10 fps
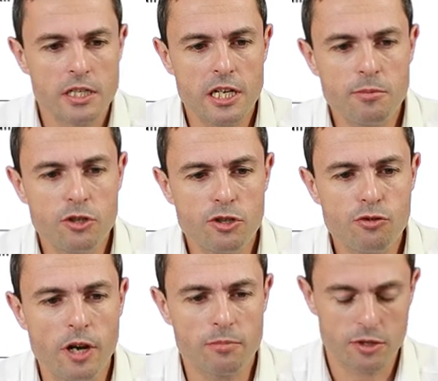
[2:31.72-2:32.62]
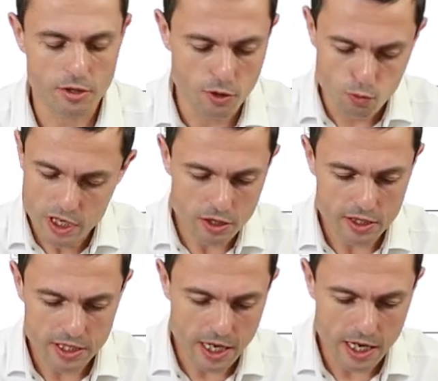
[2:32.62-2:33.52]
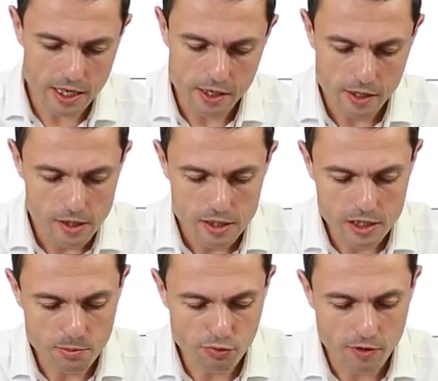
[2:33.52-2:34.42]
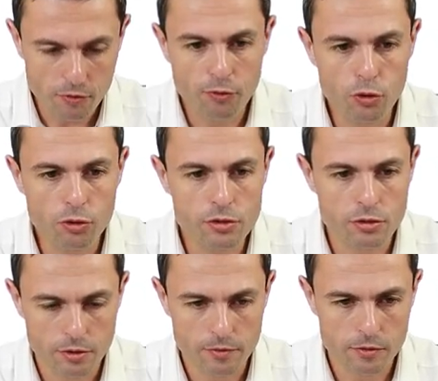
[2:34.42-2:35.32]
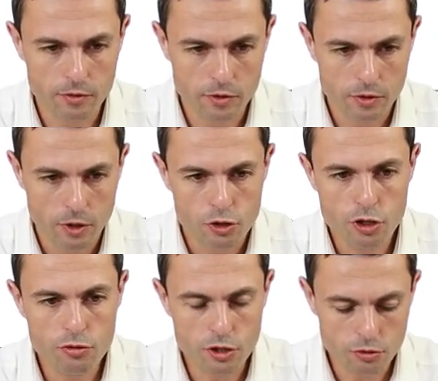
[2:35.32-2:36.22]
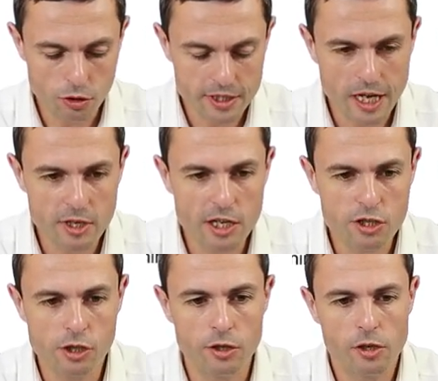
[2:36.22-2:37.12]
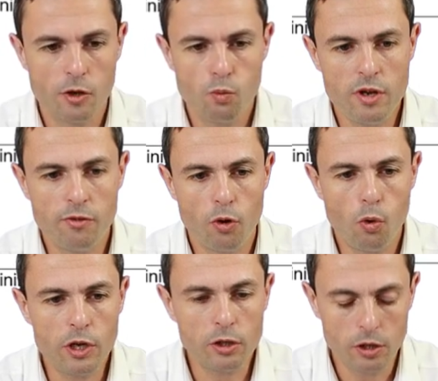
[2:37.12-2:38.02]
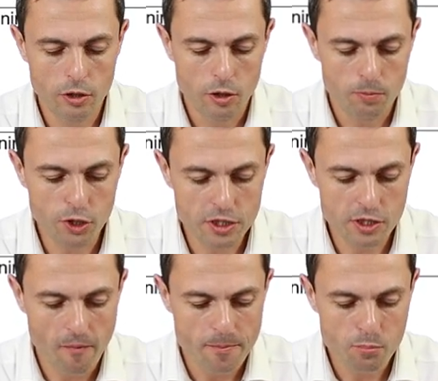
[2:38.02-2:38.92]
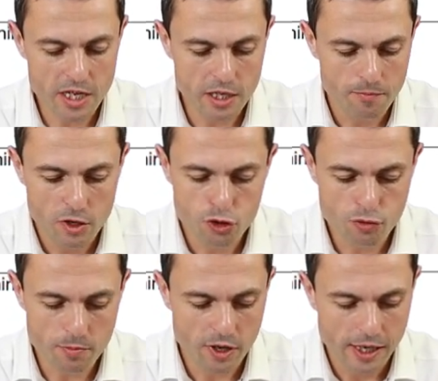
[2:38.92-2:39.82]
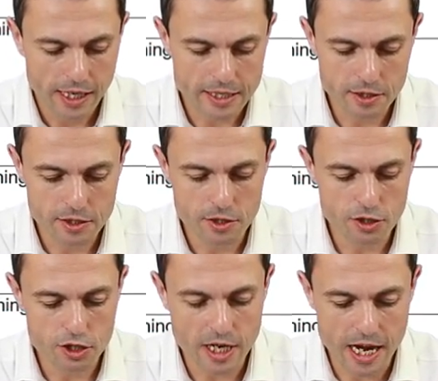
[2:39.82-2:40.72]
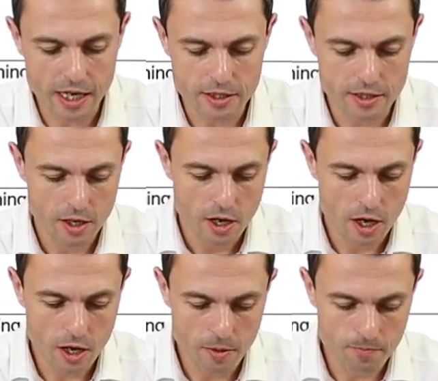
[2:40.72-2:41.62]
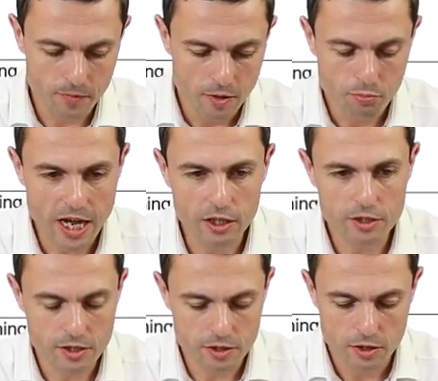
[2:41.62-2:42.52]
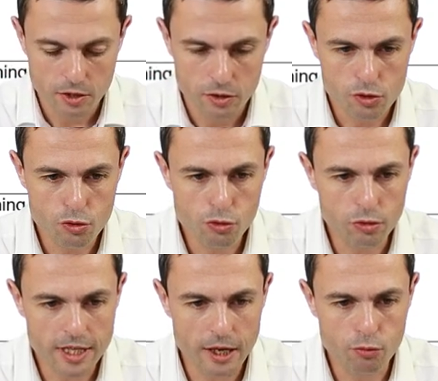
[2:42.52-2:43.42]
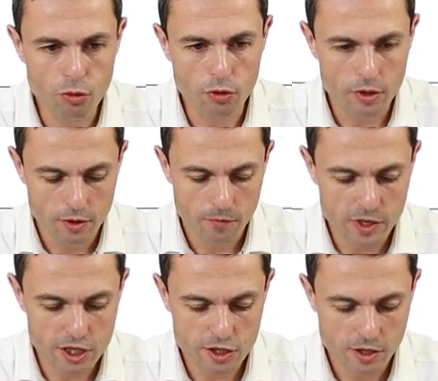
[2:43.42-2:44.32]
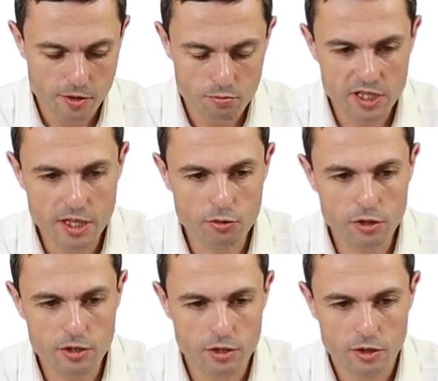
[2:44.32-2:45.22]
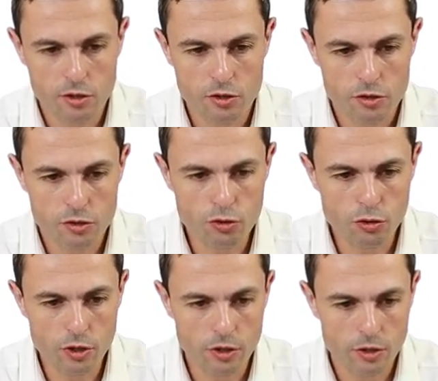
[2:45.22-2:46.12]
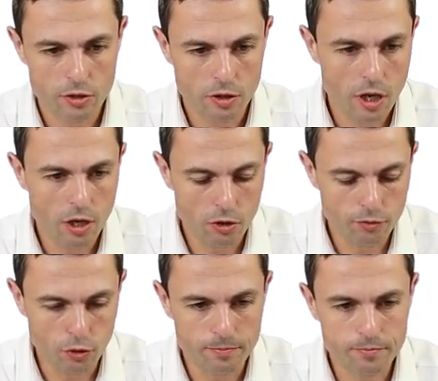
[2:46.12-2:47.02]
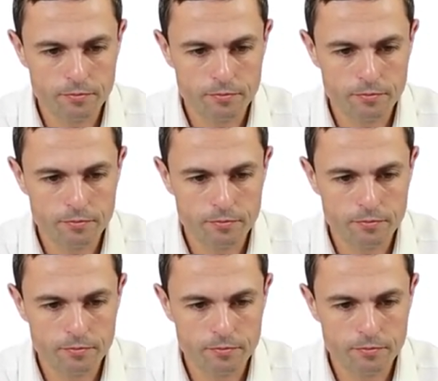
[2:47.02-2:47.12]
slips and trips. We could say slippery floors due to contamination with oil, plus many trip hazards such as pallets, tools, and raw finished materials stored on floor.